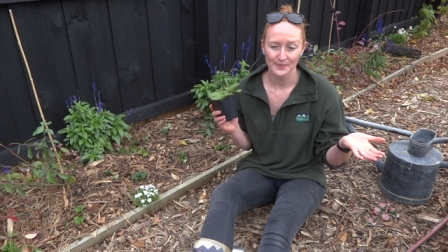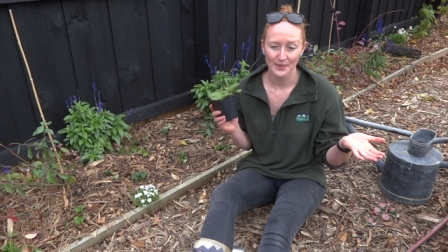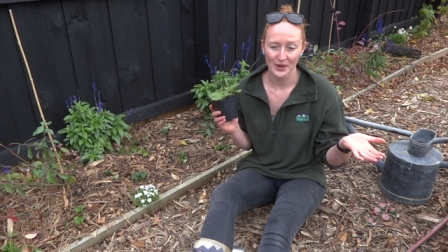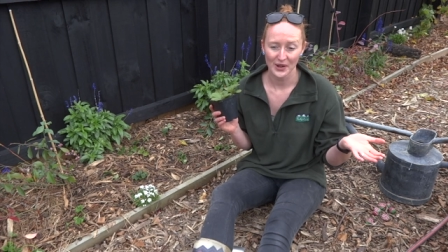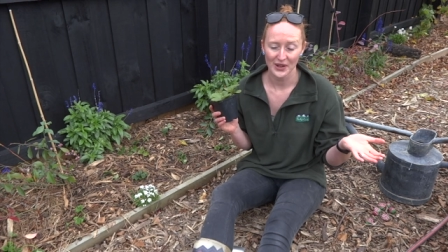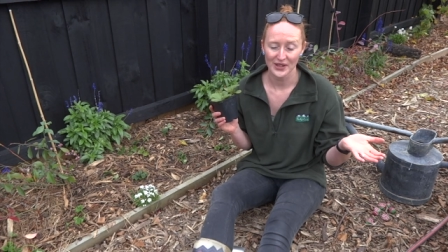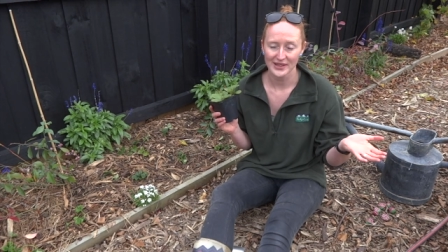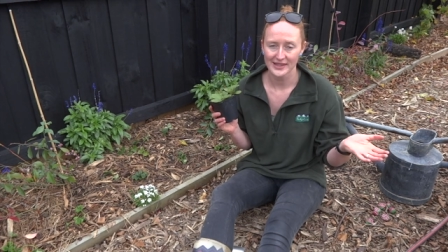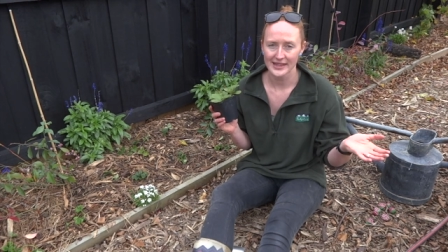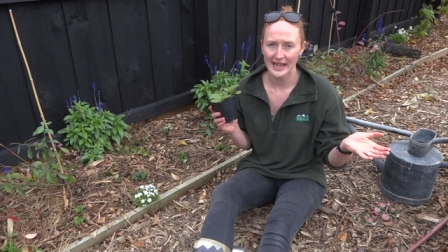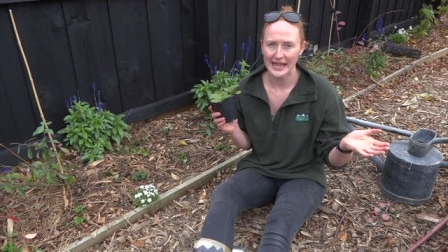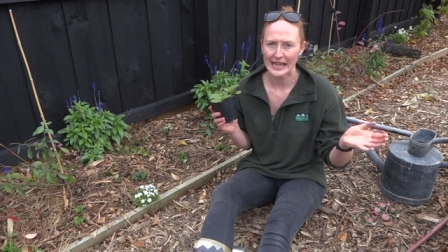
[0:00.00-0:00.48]

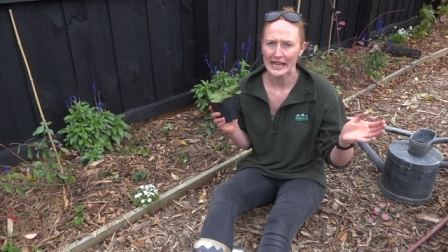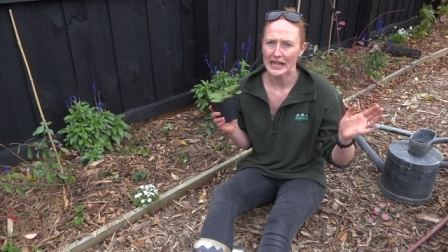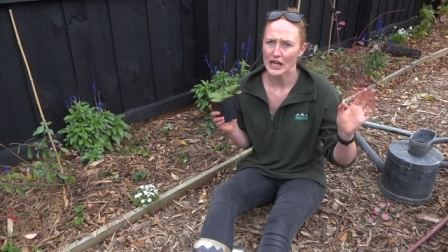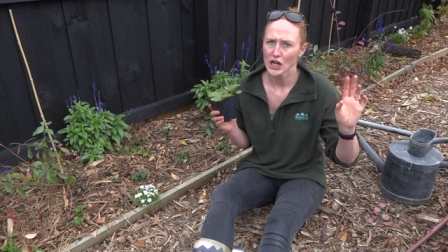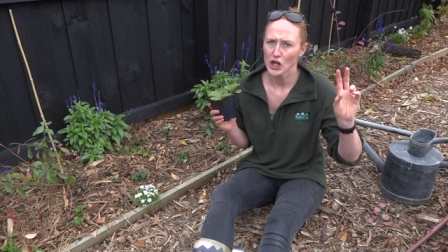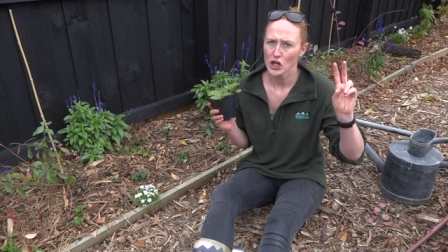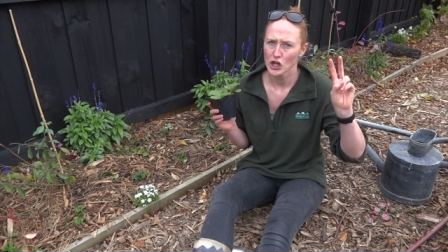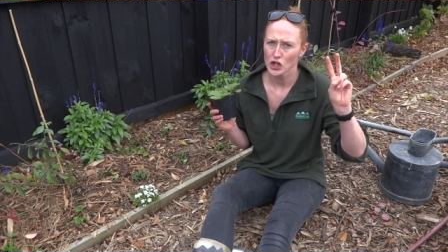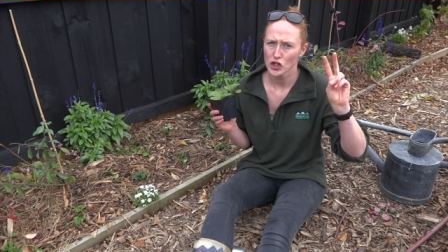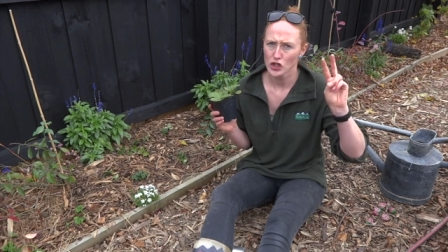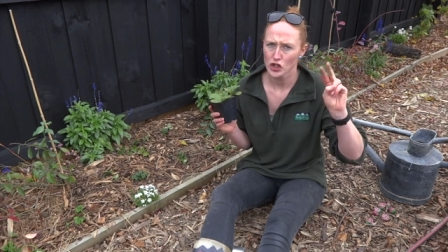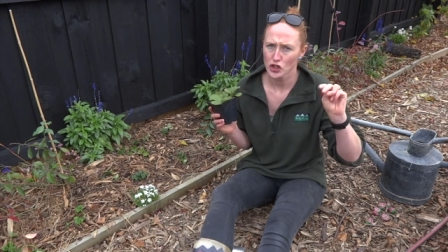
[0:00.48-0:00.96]
because they
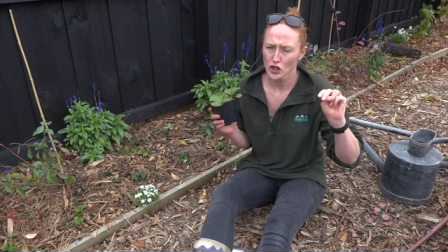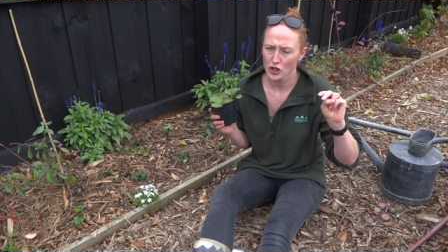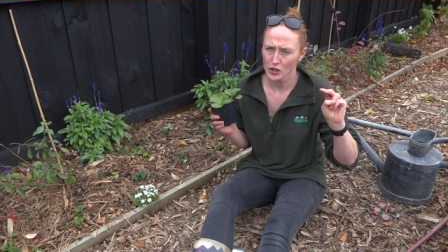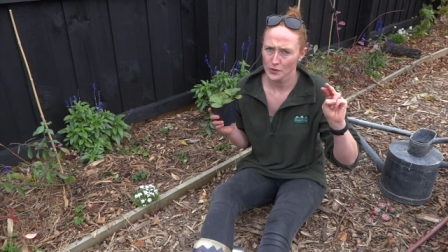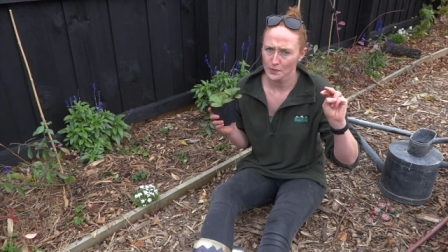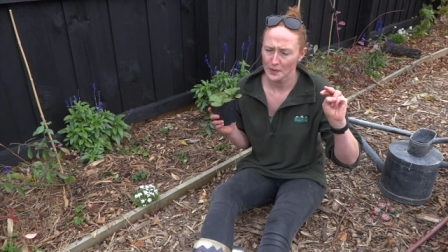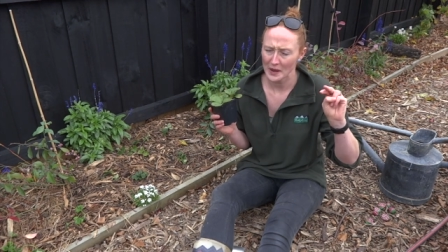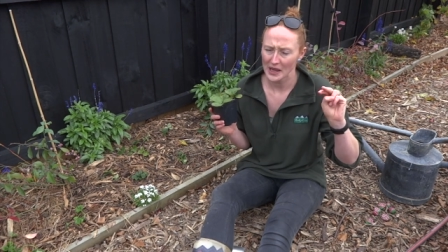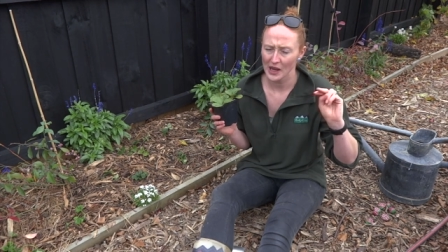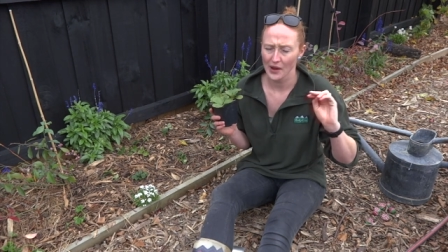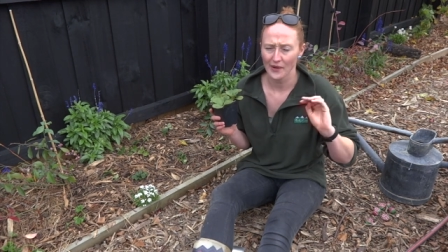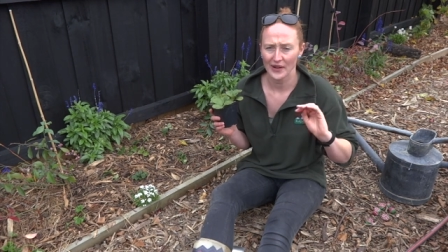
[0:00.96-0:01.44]

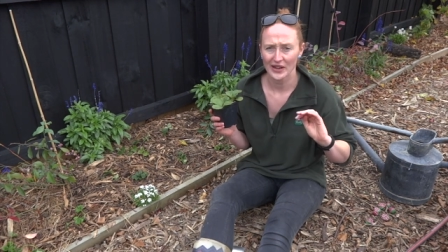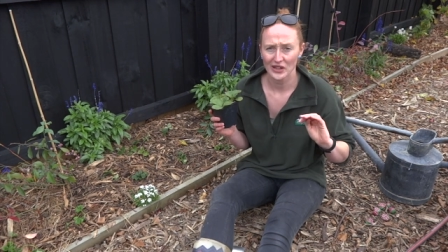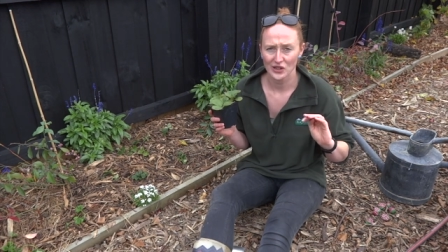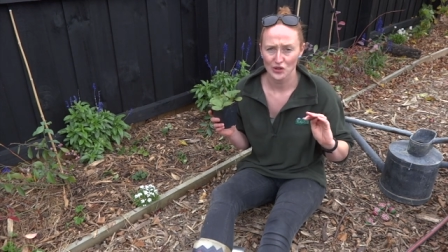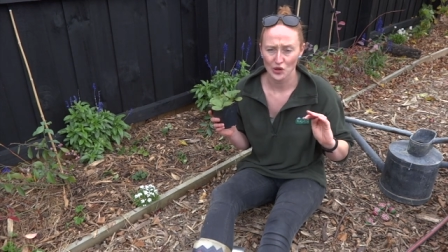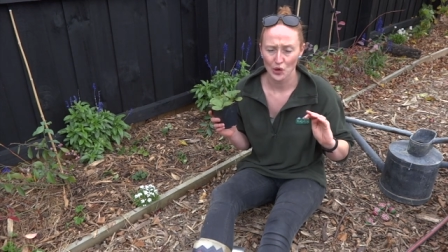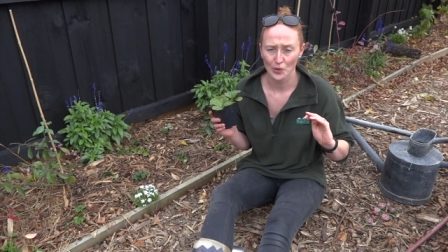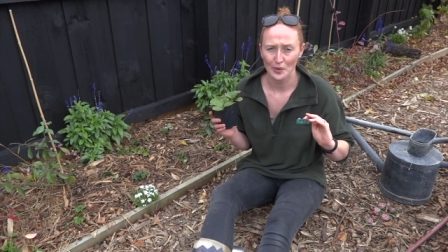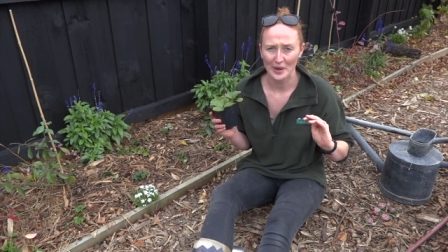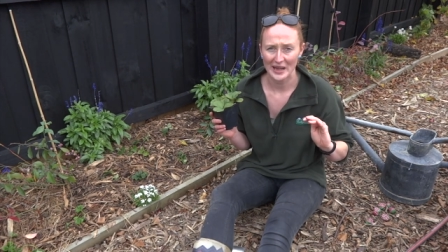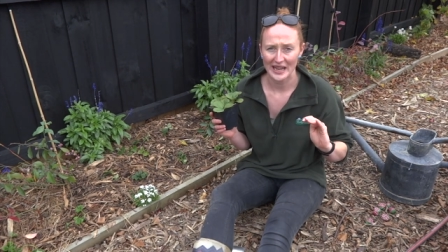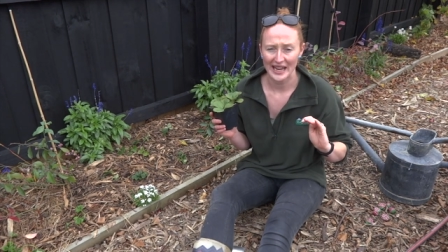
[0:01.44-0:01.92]
should be going
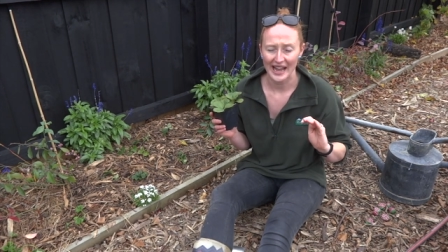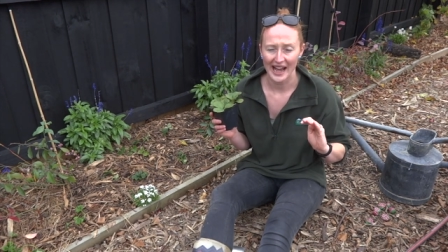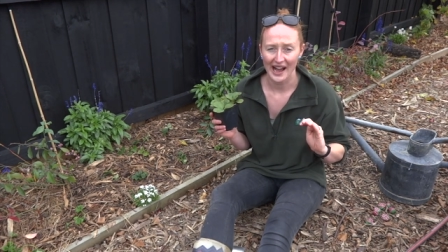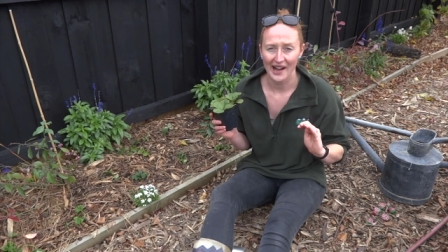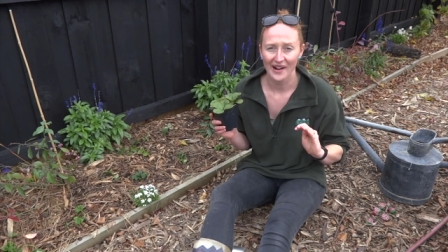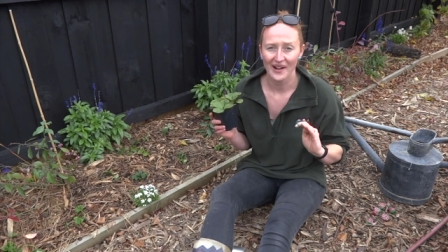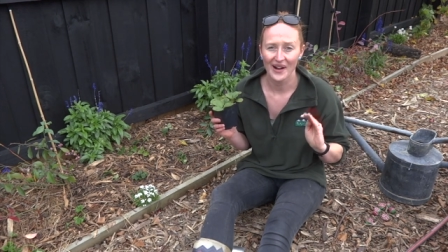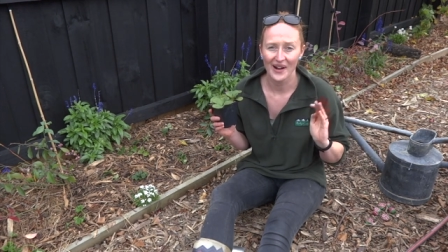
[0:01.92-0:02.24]
dormant now.